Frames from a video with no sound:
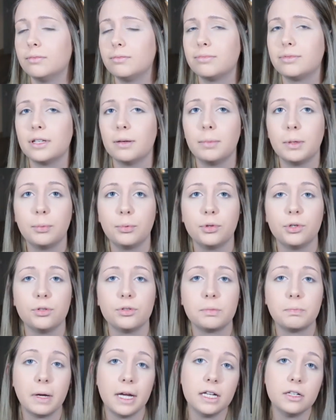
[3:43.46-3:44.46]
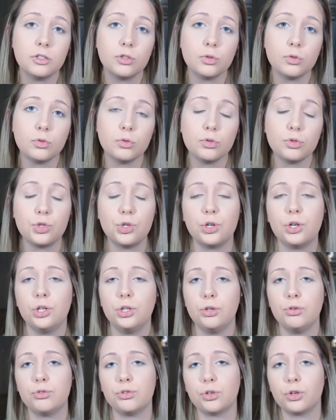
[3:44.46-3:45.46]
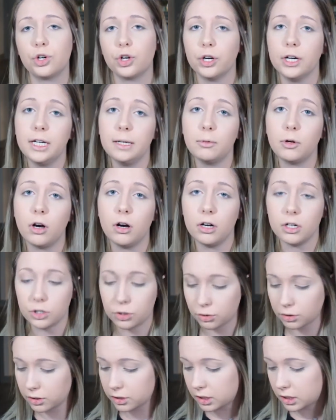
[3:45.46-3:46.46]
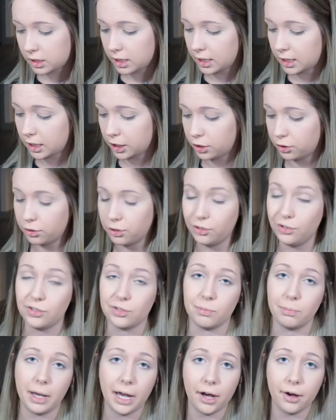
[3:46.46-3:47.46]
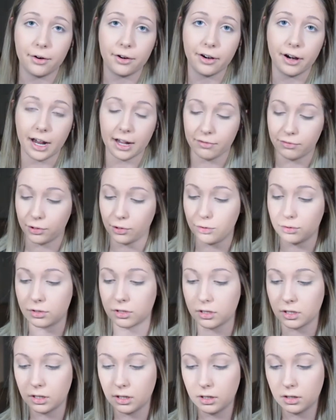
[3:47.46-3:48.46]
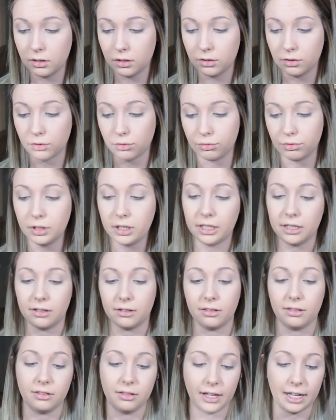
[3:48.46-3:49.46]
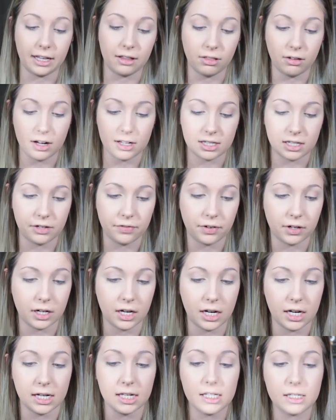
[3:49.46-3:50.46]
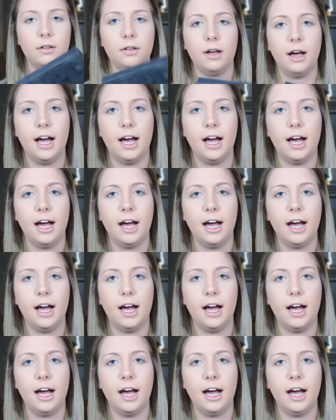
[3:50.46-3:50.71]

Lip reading: Some people use pencils. You could use a cream contour stick. You could use a powder. I've used really like lots of different kinds.